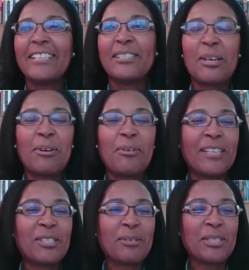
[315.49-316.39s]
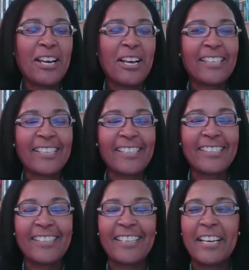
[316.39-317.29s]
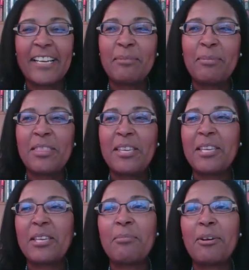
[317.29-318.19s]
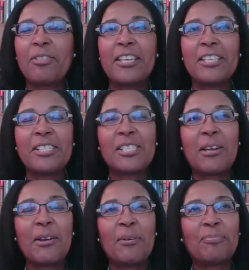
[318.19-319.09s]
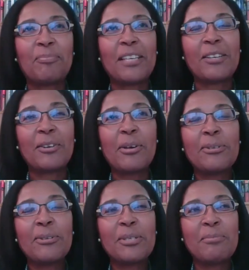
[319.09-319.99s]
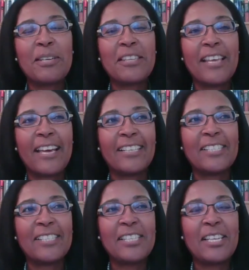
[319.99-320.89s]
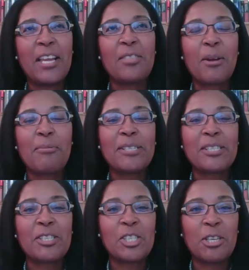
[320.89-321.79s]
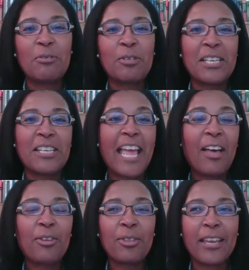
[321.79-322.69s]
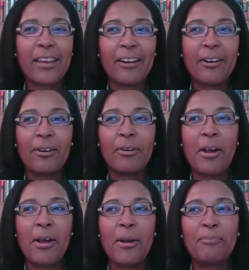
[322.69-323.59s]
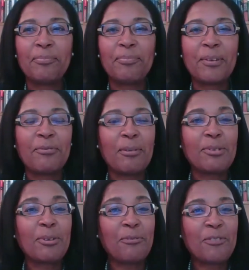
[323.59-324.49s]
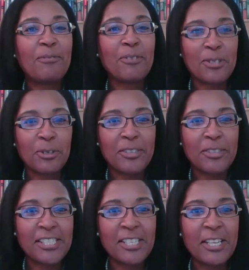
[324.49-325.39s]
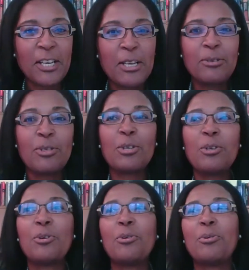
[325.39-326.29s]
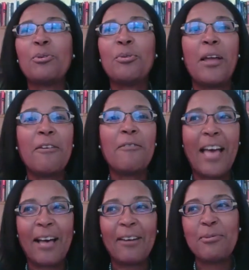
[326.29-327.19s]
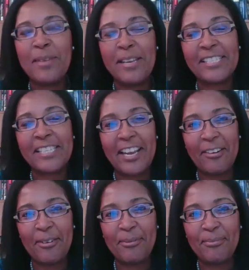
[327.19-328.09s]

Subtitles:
So as you were talking and I had been thinking about this, it occurred to me that there was a shift in healthcare from sort of fee-for-service to value-based care.